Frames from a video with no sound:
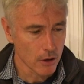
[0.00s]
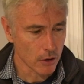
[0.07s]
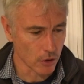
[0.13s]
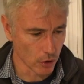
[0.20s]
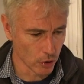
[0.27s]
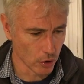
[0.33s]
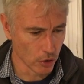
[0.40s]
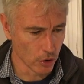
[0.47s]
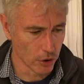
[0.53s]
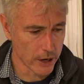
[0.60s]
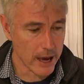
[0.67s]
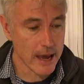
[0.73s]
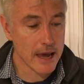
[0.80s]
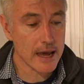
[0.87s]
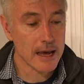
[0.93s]
good
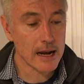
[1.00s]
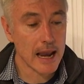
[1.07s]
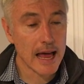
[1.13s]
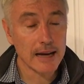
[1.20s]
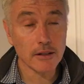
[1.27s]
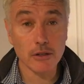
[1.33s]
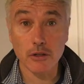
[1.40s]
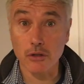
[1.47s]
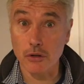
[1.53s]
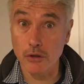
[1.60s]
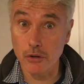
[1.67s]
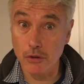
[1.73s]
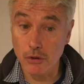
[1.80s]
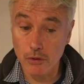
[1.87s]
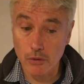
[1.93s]
ale and
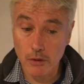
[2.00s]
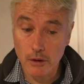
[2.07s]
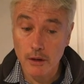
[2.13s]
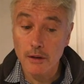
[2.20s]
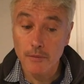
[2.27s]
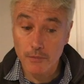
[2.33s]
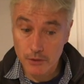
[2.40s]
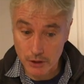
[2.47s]
true.